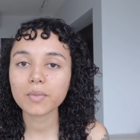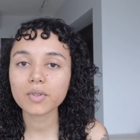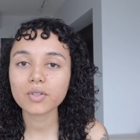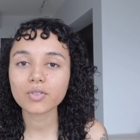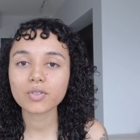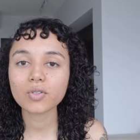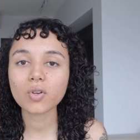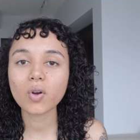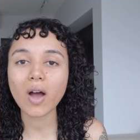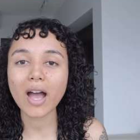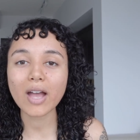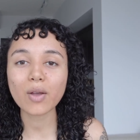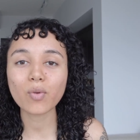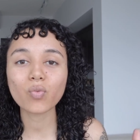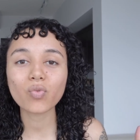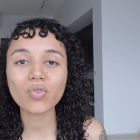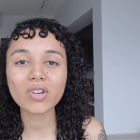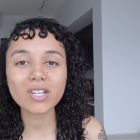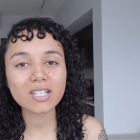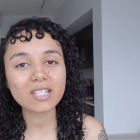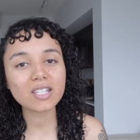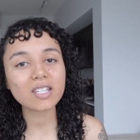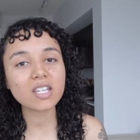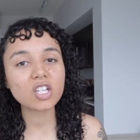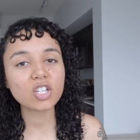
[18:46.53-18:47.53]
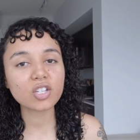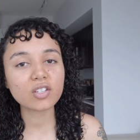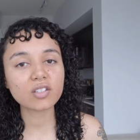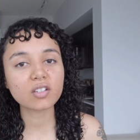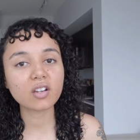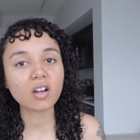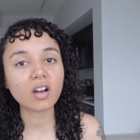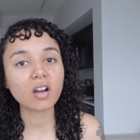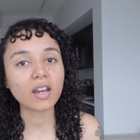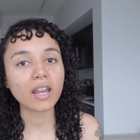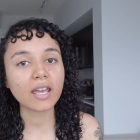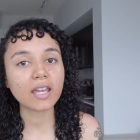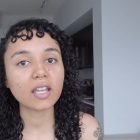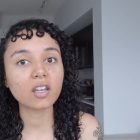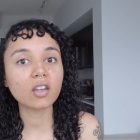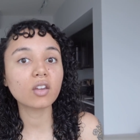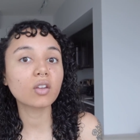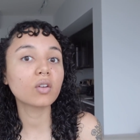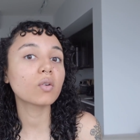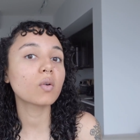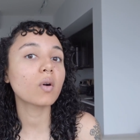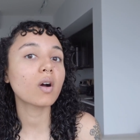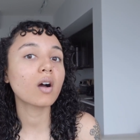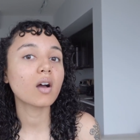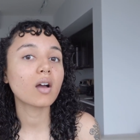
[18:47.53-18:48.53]
So I recently just got a
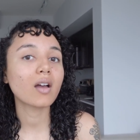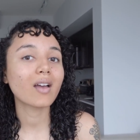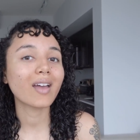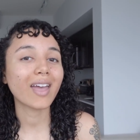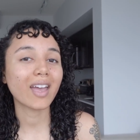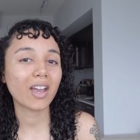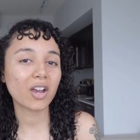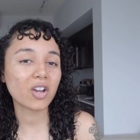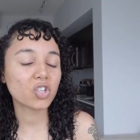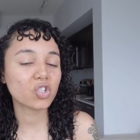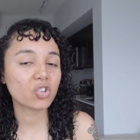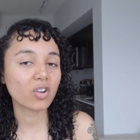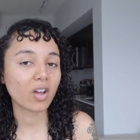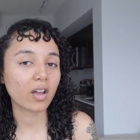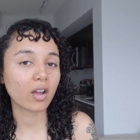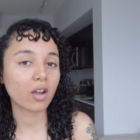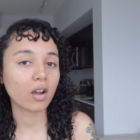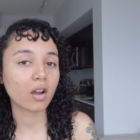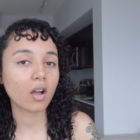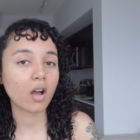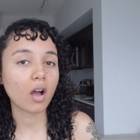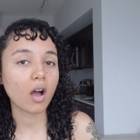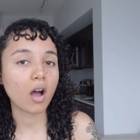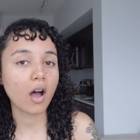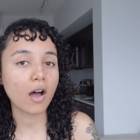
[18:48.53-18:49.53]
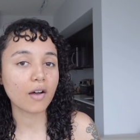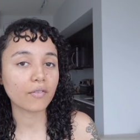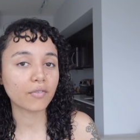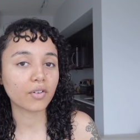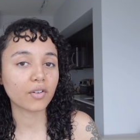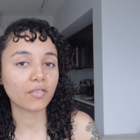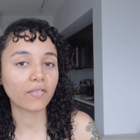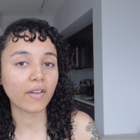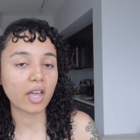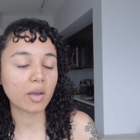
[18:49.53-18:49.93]
new hair dryer off of